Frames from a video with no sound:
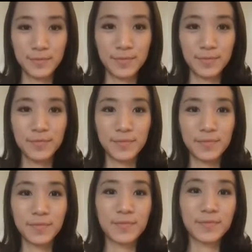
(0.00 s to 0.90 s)

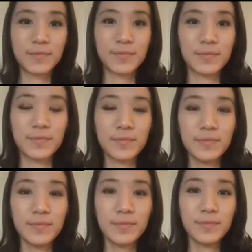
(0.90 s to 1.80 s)

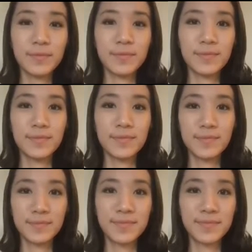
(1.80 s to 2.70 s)

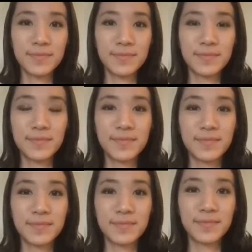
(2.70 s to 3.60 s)

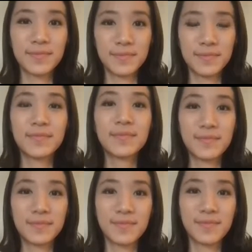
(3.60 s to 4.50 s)

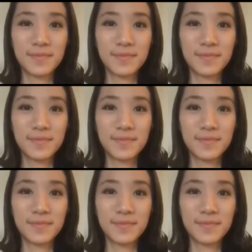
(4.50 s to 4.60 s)
[no speech]